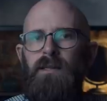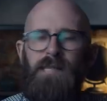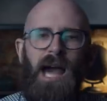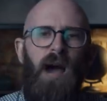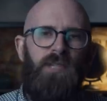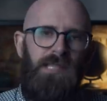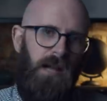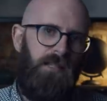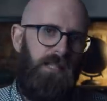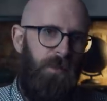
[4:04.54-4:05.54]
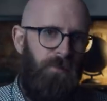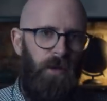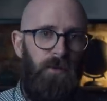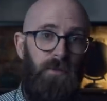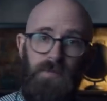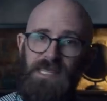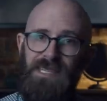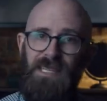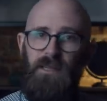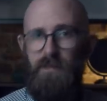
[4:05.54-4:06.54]
The tower was touted to be built from
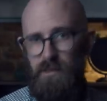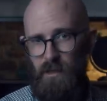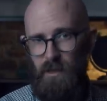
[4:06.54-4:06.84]
steel and